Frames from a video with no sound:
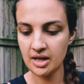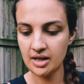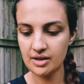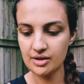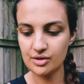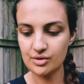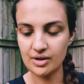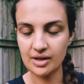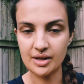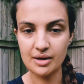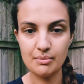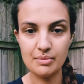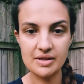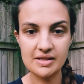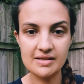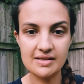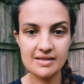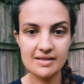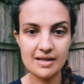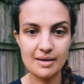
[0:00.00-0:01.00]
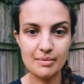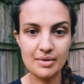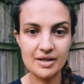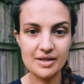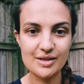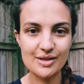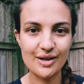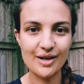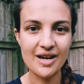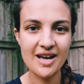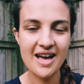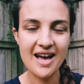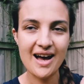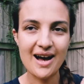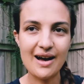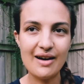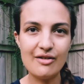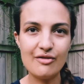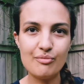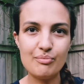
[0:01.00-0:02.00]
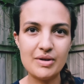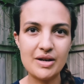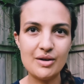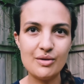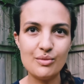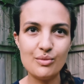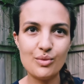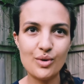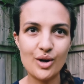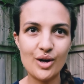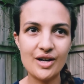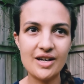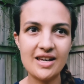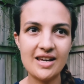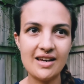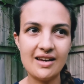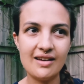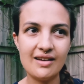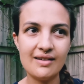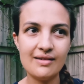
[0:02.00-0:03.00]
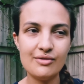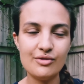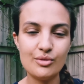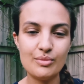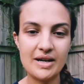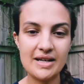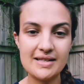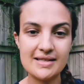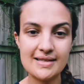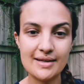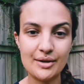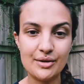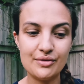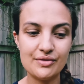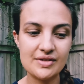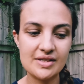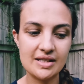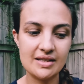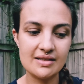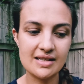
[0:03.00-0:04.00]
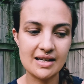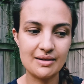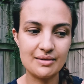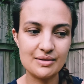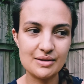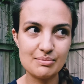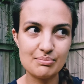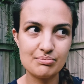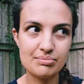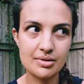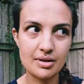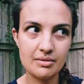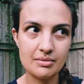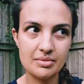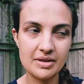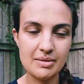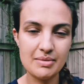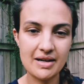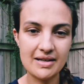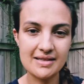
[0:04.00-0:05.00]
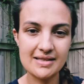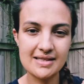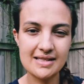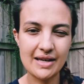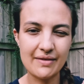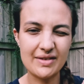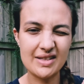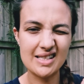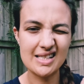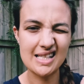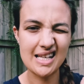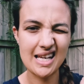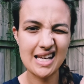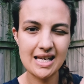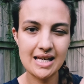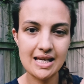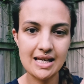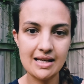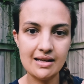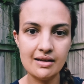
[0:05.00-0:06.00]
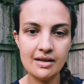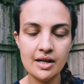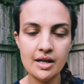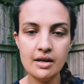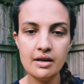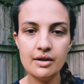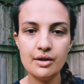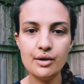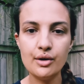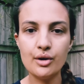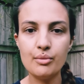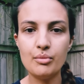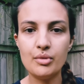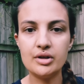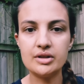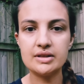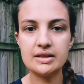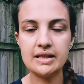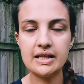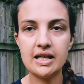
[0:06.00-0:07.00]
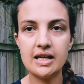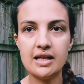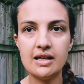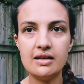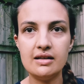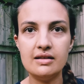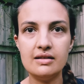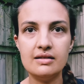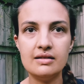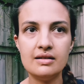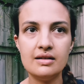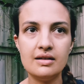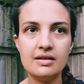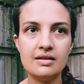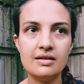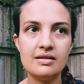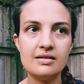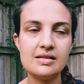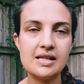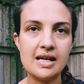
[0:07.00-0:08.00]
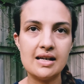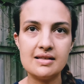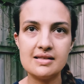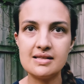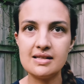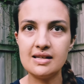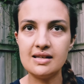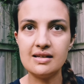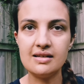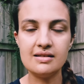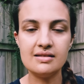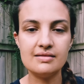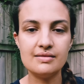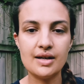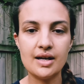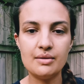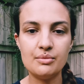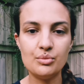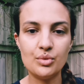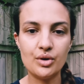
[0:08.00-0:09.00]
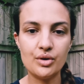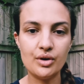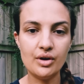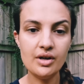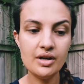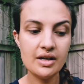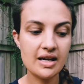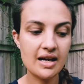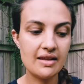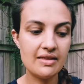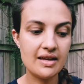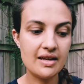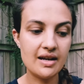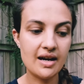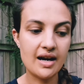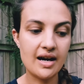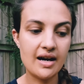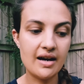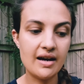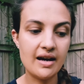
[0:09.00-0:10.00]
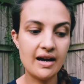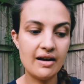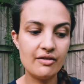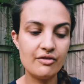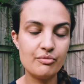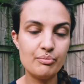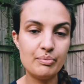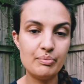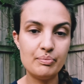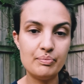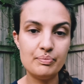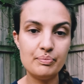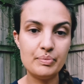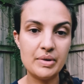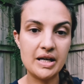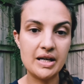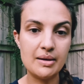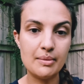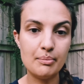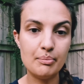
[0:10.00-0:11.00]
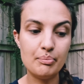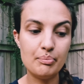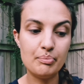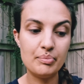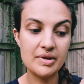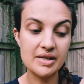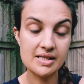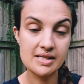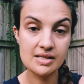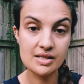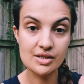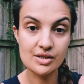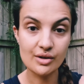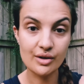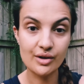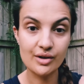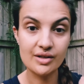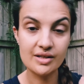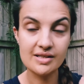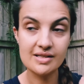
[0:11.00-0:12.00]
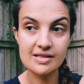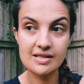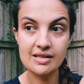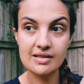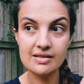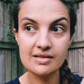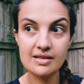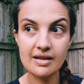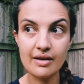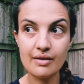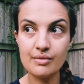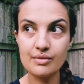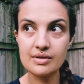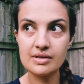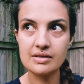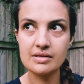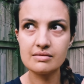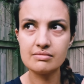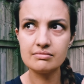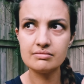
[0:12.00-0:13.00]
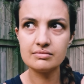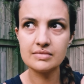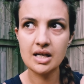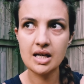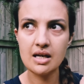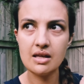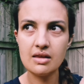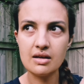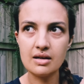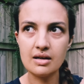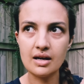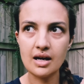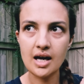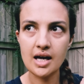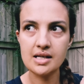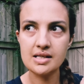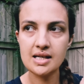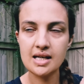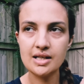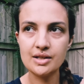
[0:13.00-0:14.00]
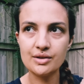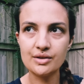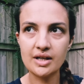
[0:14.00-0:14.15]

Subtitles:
Australian business number. So I've been working for myself since I was probably about 17, modeling and dancing and whatnot. And then I have been a business owner since I was either 18 or